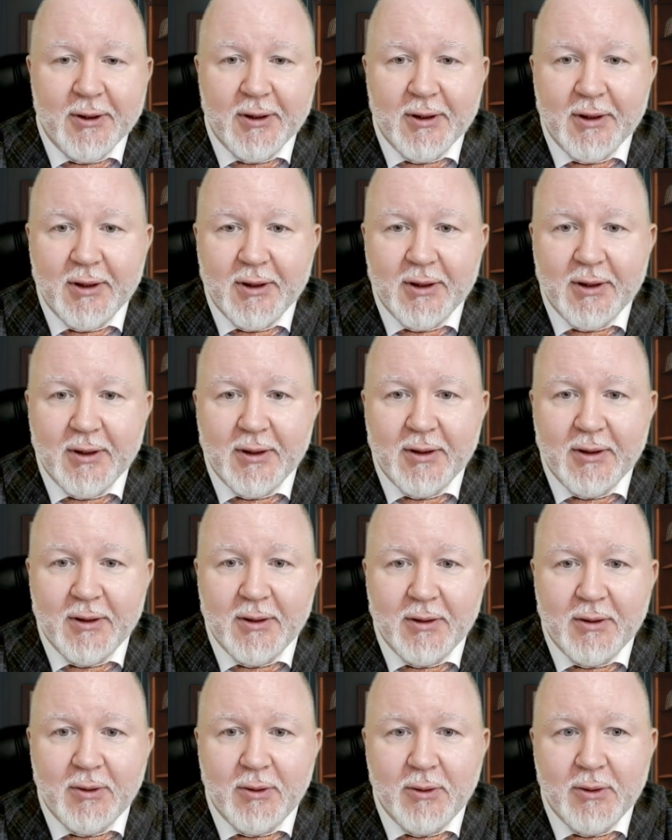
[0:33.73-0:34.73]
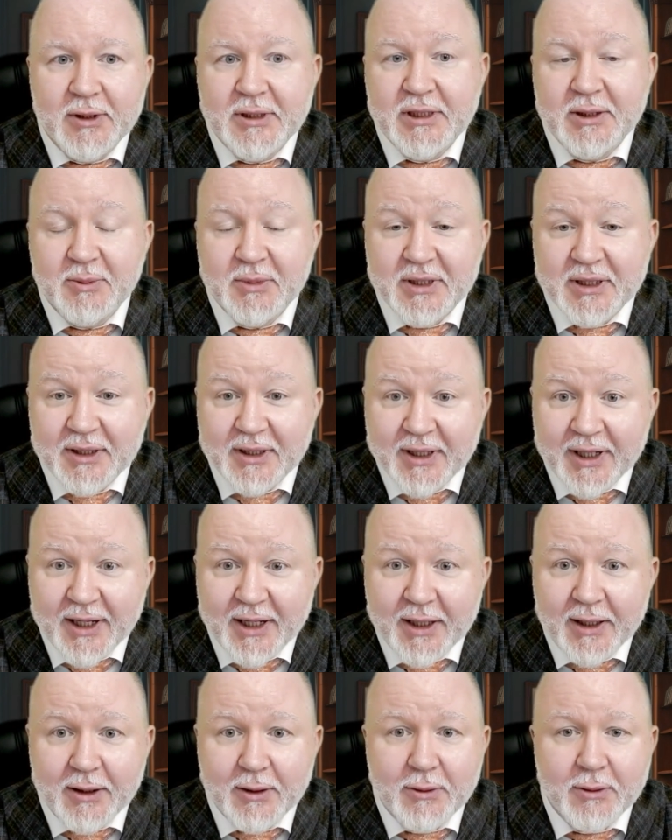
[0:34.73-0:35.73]
cause some
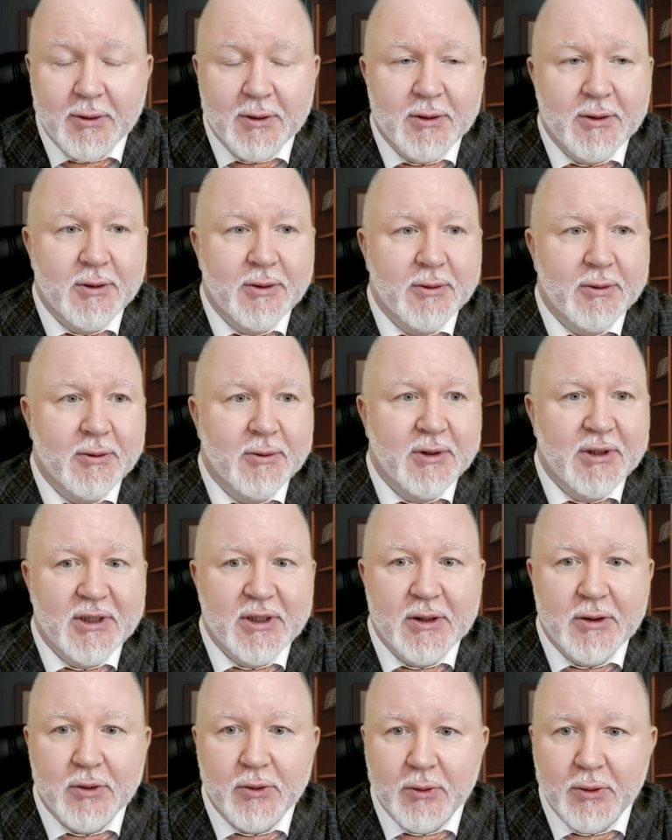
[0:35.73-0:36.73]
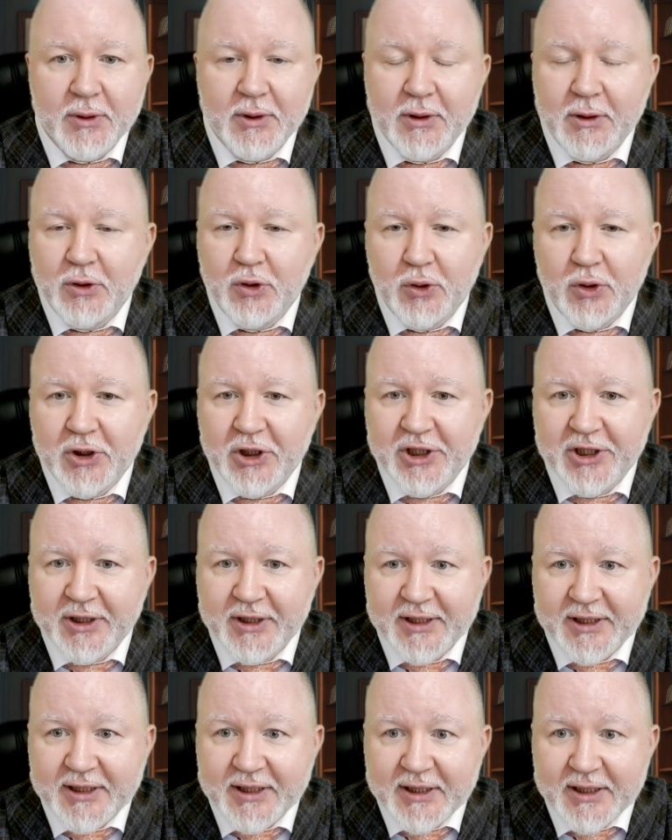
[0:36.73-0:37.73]
delay or to distort the judicial
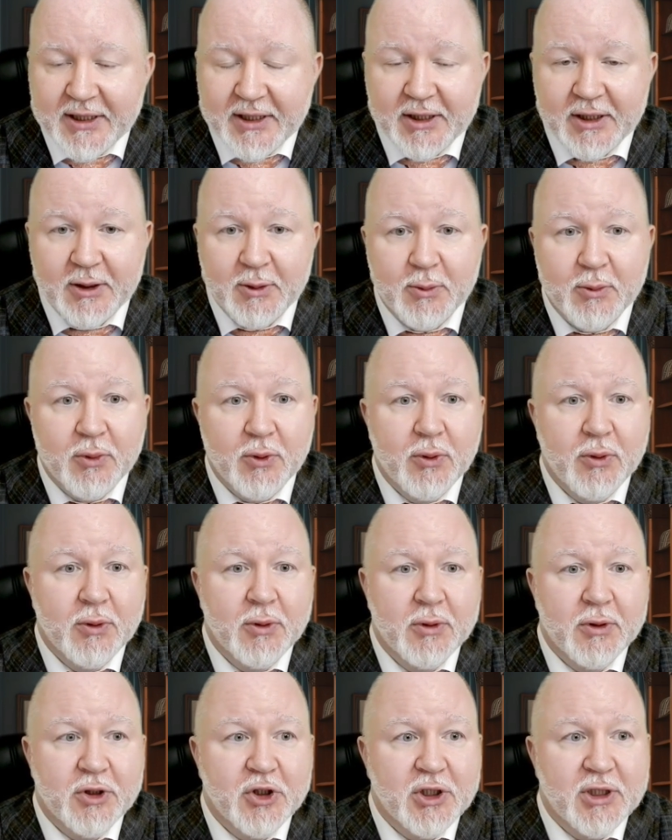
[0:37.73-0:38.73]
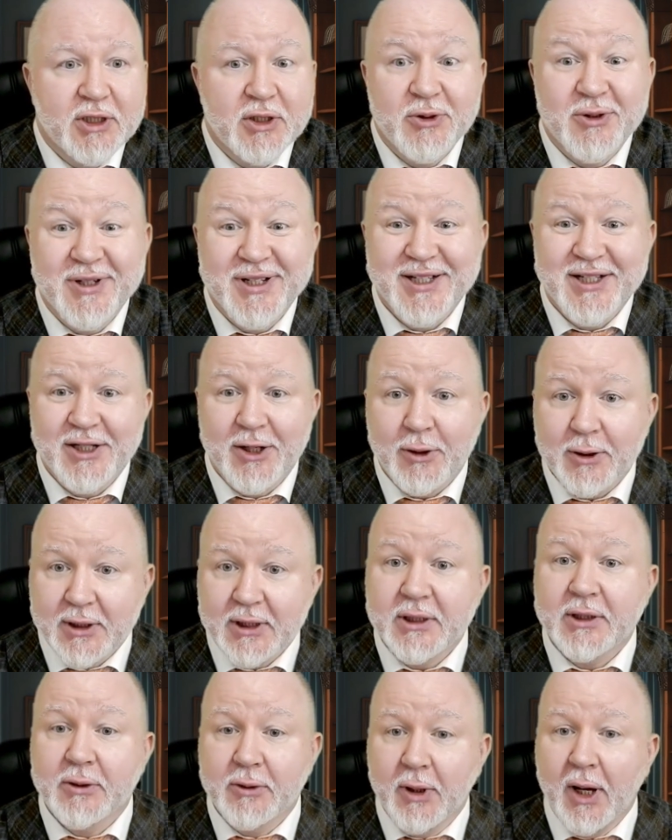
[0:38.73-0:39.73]
system or just to
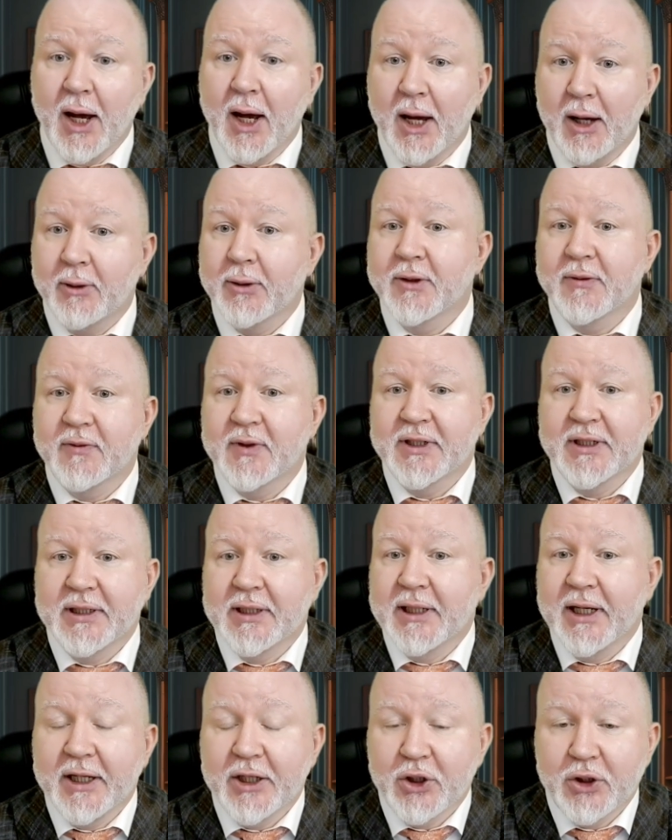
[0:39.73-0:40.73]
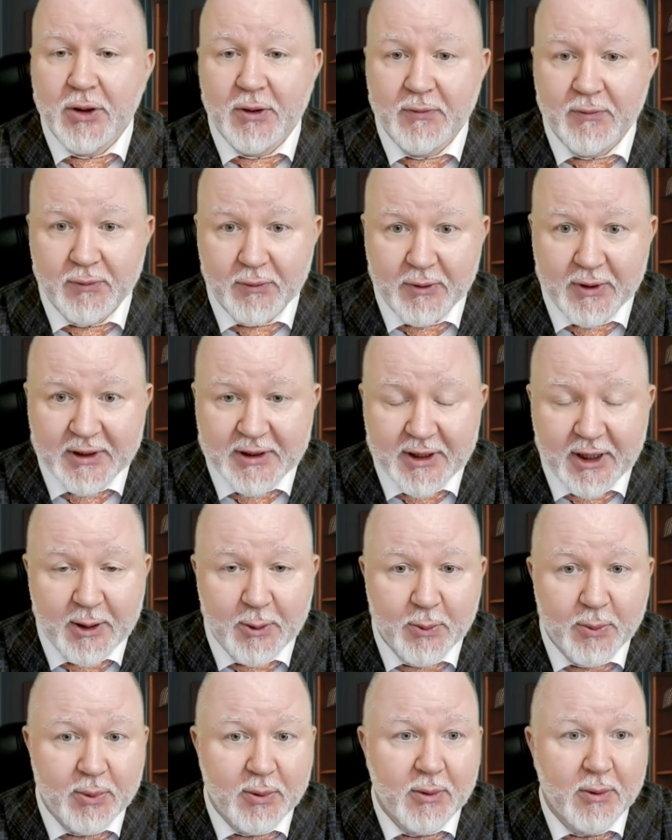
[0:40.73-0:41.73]
exhaust you out of litigation, for
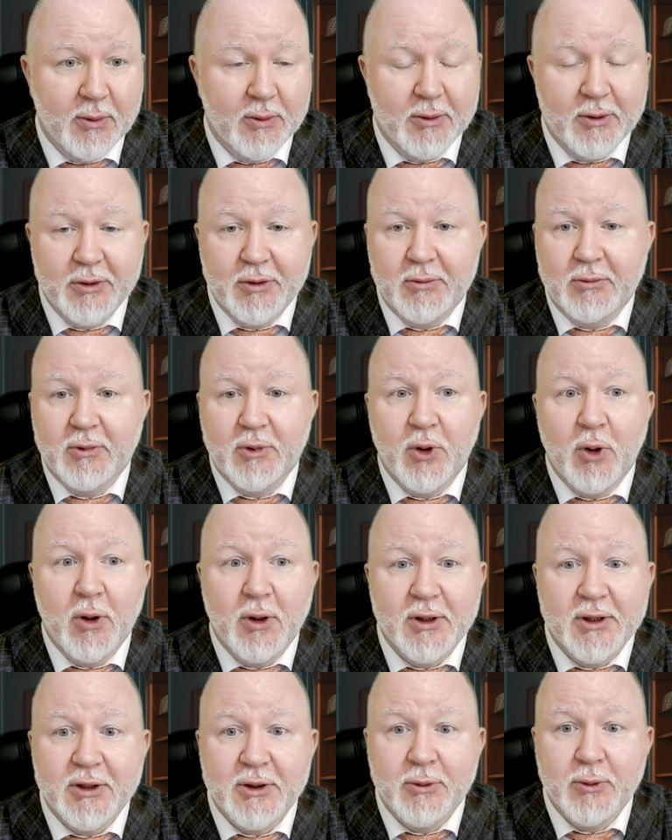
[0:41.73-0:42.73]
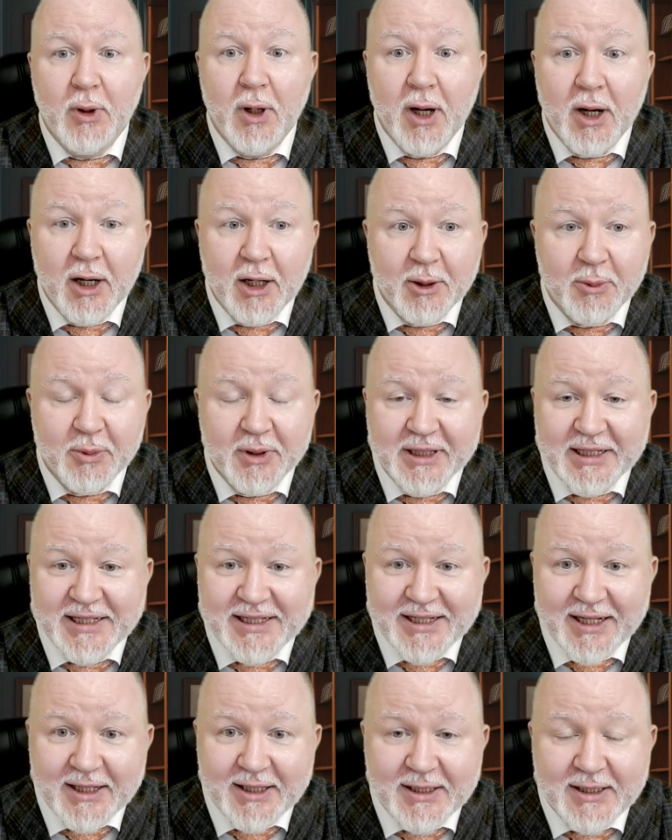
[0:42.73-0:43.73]
example, or cause you harm in the
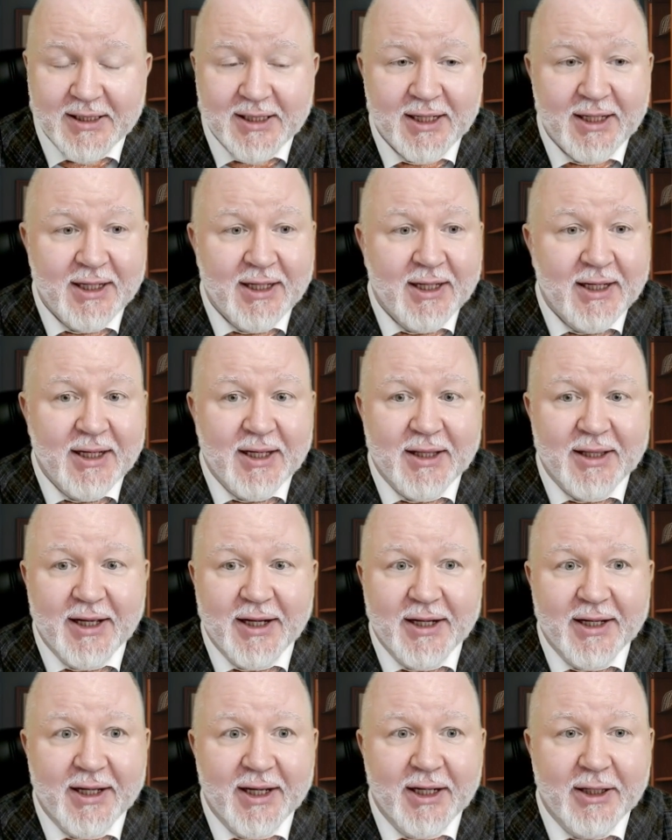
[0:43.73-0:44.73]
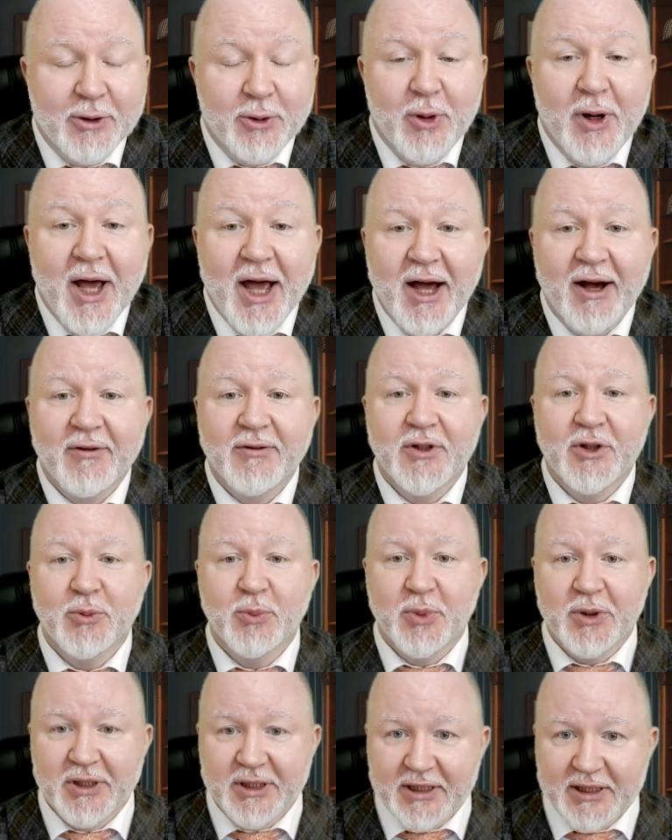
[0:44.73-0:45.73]
sense that, again, you have to
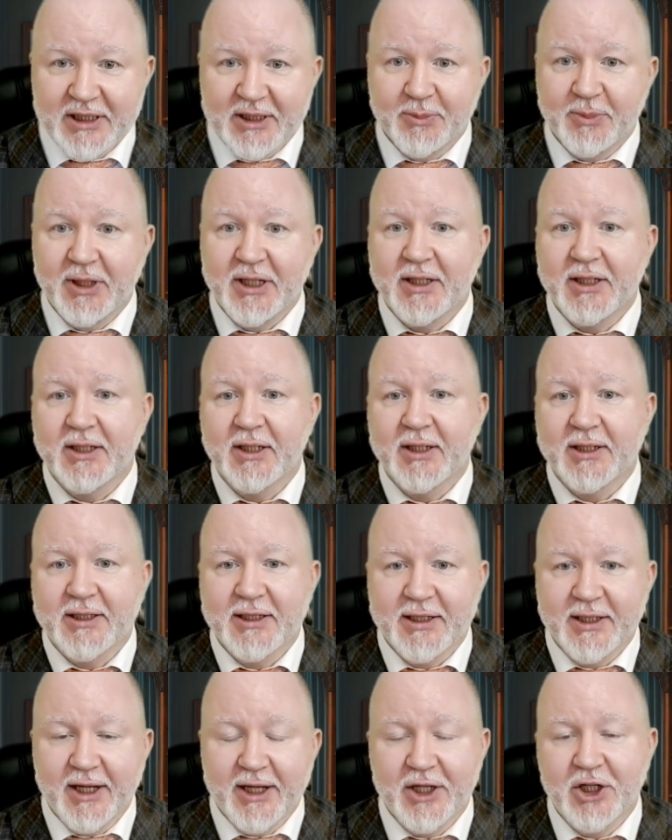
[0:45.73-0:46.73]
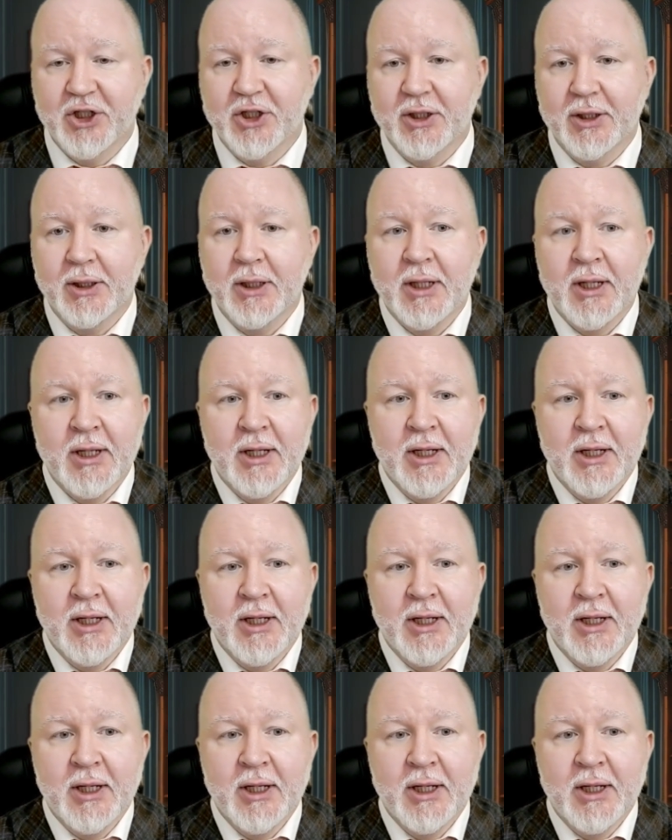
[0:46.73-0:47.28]
participate in litigation,